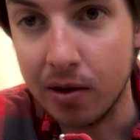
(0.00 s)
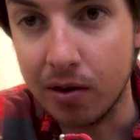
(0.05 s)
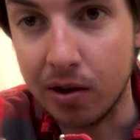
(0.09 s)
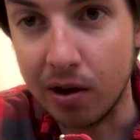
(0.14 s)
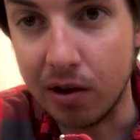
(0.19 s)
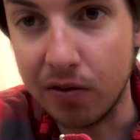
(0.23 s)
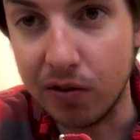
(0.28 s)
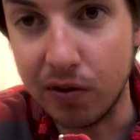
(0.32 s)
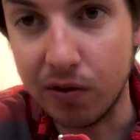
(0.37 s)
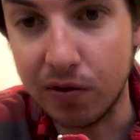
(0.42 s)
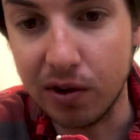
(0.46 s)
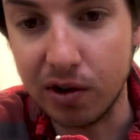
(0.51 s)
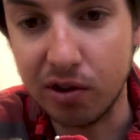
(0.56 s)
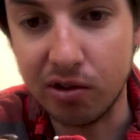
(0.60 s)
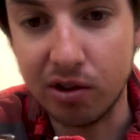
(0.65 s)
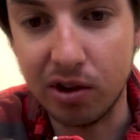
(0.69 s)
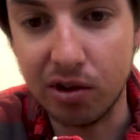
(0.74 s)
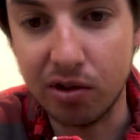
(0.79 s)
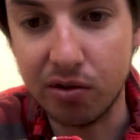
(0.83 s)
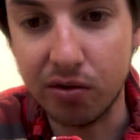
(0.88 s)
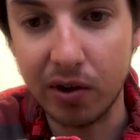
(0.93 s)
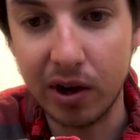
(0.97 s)
And if you fish
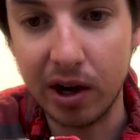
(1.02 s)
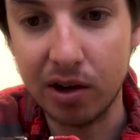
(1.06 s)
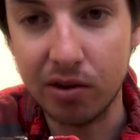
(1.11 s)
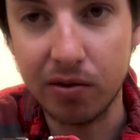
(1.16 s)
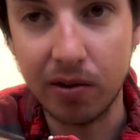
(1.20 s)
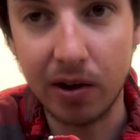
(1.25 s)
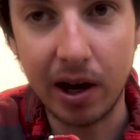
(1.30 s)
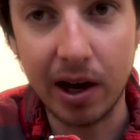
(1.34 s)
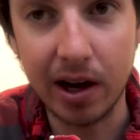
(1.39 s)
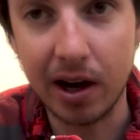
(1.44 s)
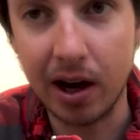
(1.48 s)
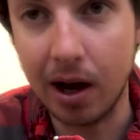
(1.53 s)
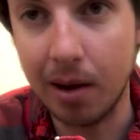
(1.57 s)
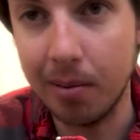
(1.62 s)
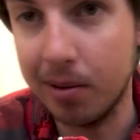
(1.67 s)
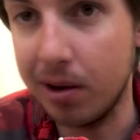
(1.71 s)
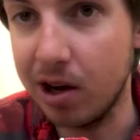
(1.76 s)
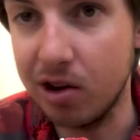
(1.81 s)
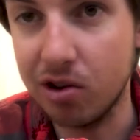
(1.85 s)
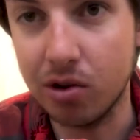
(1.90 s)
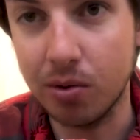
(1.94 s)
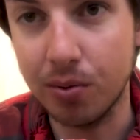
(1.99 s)
this France fly in
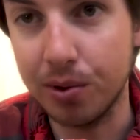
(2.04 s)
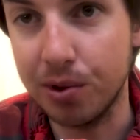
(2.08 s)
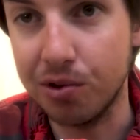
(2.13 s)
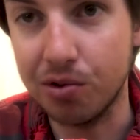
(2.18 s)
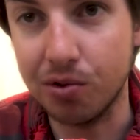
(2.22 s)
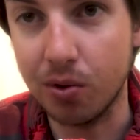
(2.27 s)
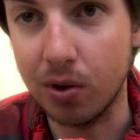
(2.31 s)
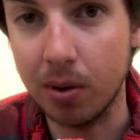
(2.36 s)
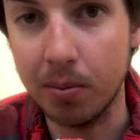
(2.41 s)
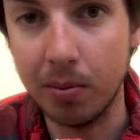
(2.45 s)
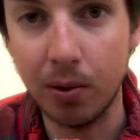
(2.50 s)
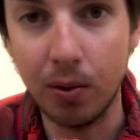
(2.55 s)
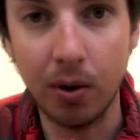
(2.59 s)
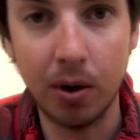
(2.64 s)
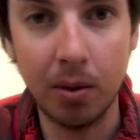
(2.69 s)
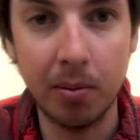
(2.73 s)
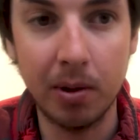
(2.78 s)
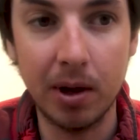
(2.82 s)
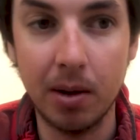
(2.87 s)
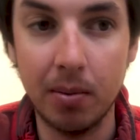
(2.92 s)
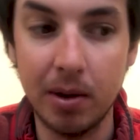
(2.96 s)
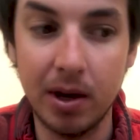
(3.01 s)
combination with a Squirmy
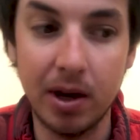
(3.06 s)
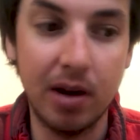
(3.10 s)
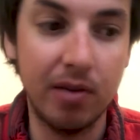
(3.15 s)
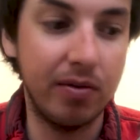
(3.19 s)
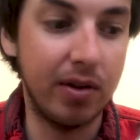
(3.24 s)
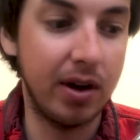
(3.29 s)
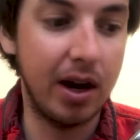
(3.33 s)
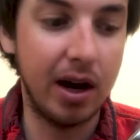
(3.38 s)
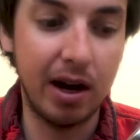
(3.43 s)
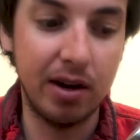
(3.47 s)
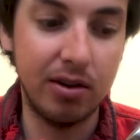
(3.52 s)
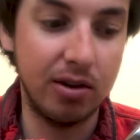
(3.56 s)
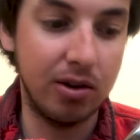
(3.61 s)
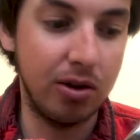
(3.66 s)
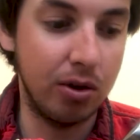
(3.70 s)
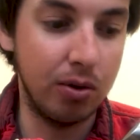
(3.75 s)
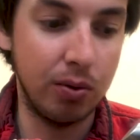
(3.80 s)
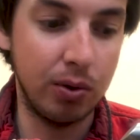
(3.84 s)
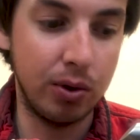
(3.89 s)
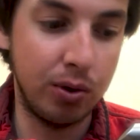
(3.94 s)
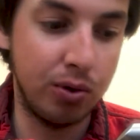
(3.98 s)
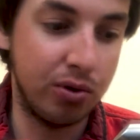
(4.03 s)
Wormy, I mean, if I had to go
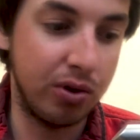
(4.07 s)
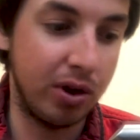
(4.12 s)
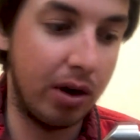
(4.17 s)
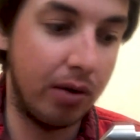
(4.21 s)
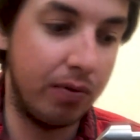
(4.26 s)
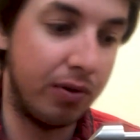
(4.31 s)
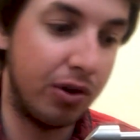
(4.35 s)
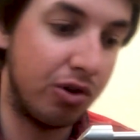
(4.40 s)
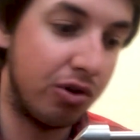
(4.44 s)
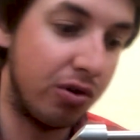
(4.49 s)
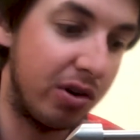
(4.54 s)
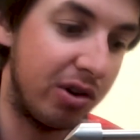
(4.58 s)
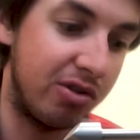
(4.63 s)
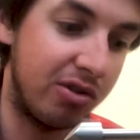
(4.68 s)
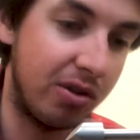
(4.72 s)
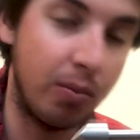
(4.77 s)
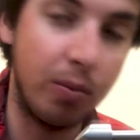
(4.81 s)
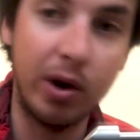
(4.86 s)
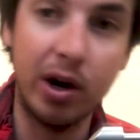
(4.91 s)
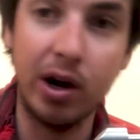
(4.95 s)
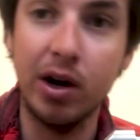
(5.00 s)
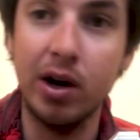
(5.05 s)
to a new trout fishery
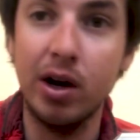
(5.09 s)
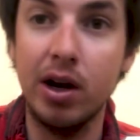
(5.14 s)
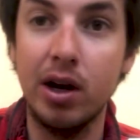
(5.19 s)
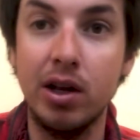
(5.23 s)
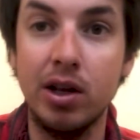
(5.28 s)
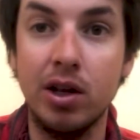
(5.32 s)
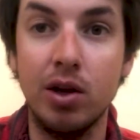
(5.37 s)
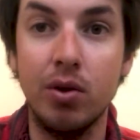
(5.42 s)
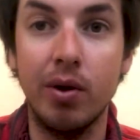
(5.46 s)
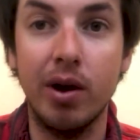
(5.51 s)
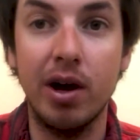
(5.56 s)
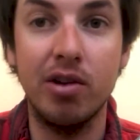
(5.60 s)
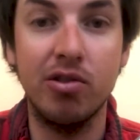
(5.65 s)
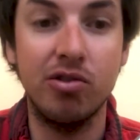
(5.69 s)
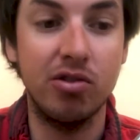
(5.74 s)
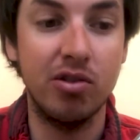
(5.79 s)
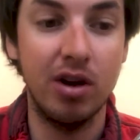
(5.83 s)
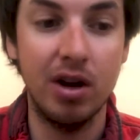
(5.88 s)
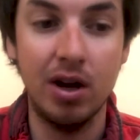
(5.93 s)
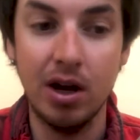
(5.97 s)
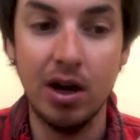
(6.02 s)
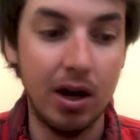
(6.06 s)
somewhere in the
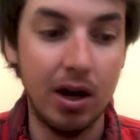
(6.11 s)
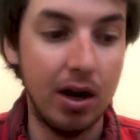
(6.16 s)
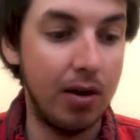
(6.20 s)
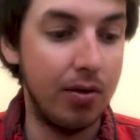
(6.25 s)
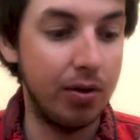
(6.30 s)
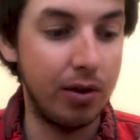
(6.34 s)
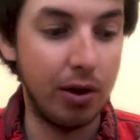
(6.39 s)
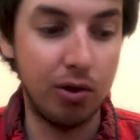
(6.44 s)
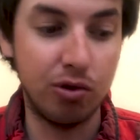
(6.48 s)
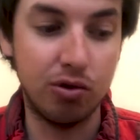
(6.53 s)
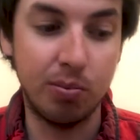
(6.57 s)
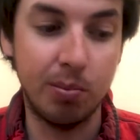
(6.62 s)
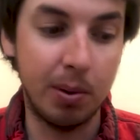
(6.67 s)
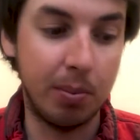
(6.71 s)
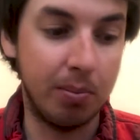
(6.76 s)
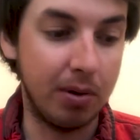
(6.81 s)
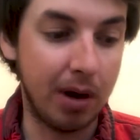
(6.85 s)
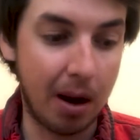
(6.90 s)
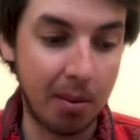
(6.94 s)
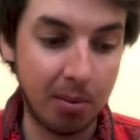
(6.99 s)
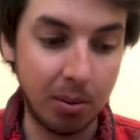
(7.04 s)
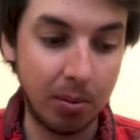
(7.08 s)
U.S., those would be
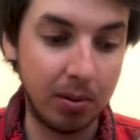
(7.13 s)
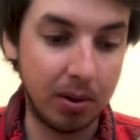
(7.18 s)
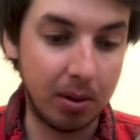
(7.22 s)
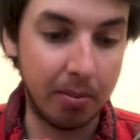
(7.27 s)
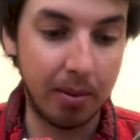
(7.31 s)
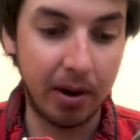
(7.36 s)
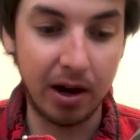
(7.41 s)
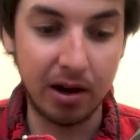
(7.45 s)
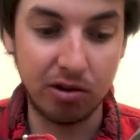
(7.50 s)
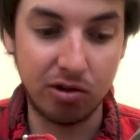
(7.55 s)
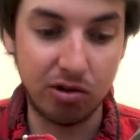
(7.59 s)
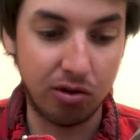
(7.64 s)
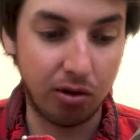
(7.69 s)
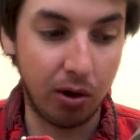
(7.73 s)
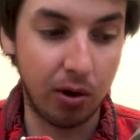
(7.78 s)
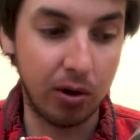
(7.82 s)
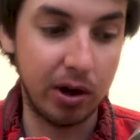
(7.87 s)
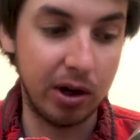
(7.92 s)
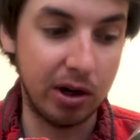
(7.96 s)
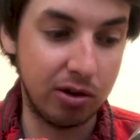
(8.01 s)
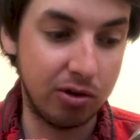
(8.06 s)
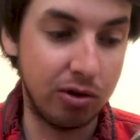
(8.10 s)
probably my
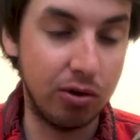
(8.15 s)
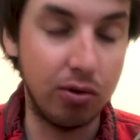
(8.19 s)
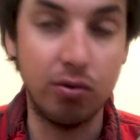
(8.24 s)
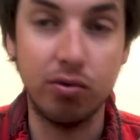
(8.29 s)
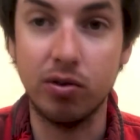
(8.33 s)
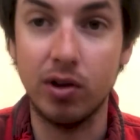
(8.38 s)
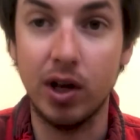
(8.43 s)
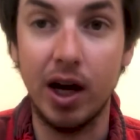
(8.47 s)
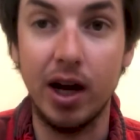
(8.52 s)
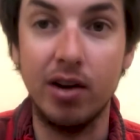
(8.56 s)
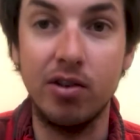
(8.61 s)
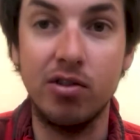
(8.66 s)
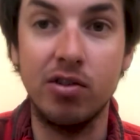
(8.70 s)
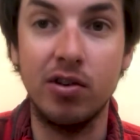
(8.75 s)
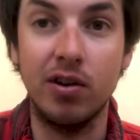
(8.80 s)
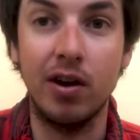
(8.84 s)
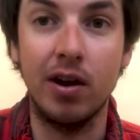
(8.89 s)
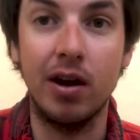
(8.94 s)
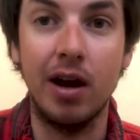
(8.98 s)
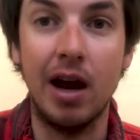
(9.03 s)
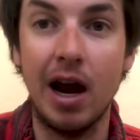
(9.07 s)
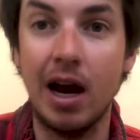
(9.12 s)
starting 2 flies
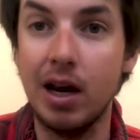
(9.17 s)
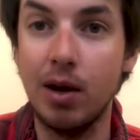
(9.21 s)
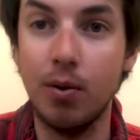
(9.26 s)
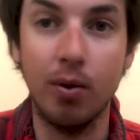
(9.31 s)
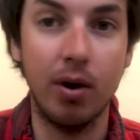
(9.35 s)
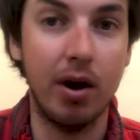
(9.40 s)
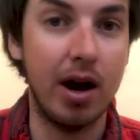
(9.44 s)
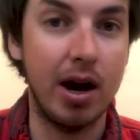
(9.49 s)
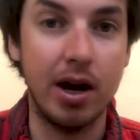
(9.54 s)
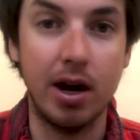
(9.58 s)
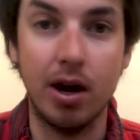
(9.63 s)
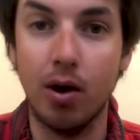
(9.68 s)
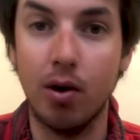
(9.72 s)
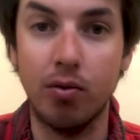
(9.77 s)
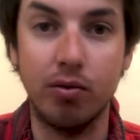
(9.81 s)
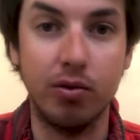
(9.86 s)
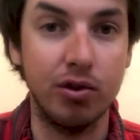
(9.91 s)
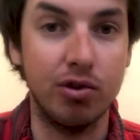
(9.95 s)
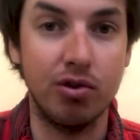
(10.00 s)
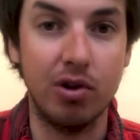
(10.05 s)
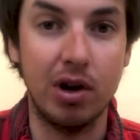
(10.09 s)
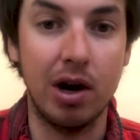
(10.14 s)
anywhere I go
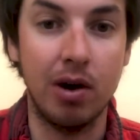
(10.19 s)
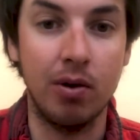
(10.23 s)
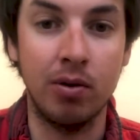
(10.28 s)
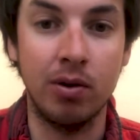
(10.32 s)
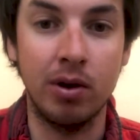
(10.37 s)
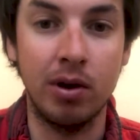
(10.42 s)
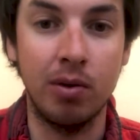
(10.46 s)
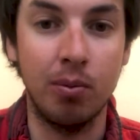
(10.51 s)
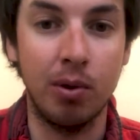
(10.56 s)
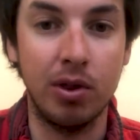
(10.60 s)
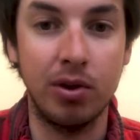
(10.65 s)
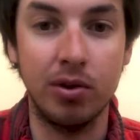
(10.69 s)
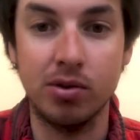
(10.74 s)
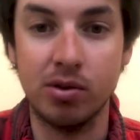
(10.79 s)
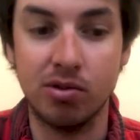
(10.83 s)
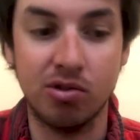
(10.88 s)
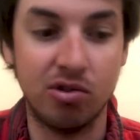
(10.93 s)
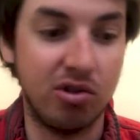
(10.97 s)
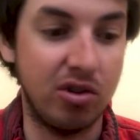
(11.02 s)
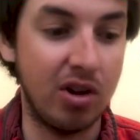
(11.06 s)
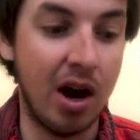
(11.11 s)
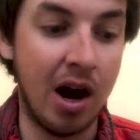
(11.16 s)
for trout, whether they're
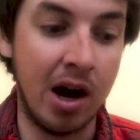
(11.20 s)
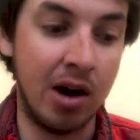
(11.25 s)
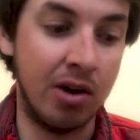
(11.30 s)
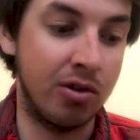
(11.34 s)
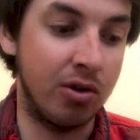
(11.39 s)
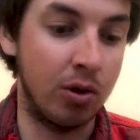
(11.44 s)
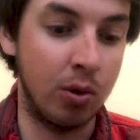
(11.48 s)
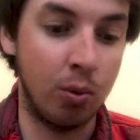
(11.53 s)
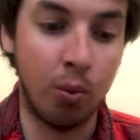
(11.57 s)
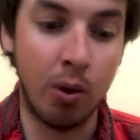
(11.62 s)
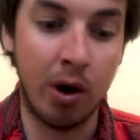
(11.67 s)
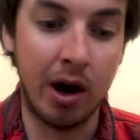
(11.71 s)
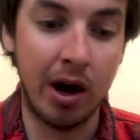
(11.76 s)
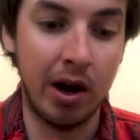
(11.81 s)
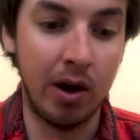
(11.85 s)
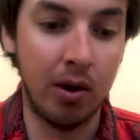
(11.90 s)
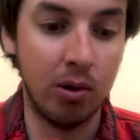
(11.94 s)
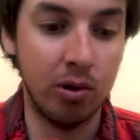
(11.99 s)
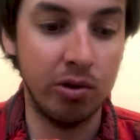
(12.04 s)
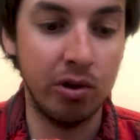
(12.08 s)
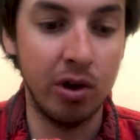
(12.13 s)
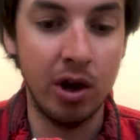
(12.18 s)
stocked or
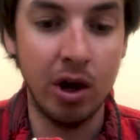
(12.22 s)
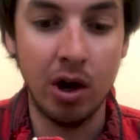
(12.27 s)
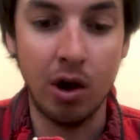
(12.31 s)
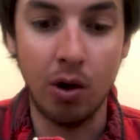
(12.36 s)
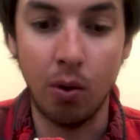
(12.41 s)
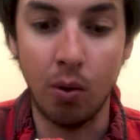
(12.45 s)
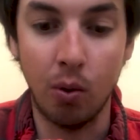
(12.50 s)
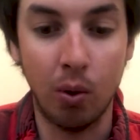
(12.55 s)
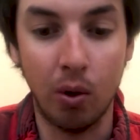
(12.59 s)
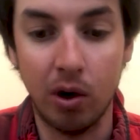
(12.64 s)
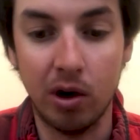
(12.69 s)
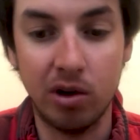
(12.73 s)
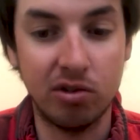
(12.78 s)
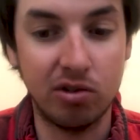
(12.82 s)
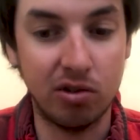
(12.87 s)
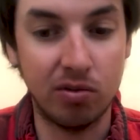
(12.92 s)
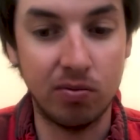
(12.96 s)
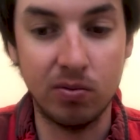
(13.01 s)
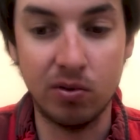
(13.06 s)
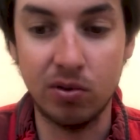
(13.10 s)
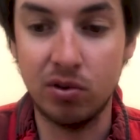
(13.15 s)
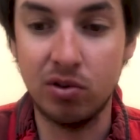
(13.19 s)
wild, or it's a
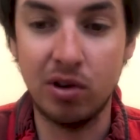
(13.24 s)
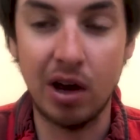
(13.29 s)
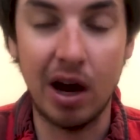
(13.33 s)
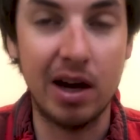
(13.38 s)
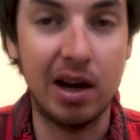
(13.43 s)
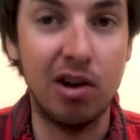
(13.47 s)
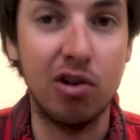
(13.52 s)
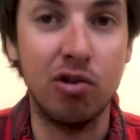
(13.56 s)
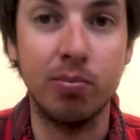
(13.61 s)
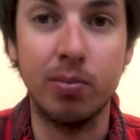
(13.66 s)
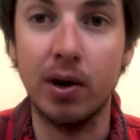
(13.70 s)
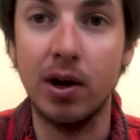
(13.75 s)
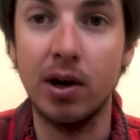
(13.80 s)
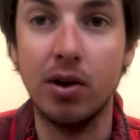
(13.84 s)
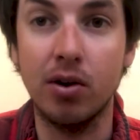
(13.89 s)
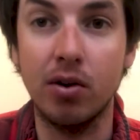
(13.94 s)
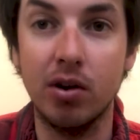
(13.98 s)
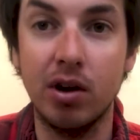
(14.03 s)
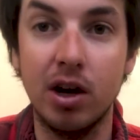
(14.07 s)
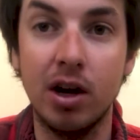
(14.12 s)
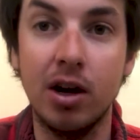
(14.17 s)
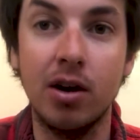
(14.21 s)
techie Spring
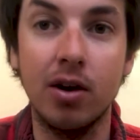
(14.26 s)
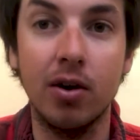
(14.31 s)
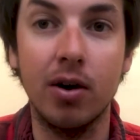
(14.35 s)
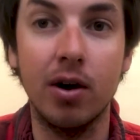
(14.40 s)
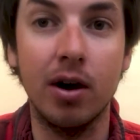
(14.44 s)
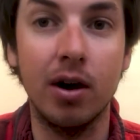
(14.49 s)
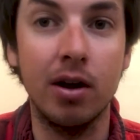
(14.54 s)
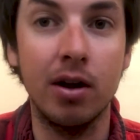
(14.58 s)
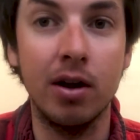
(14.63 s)
Creek or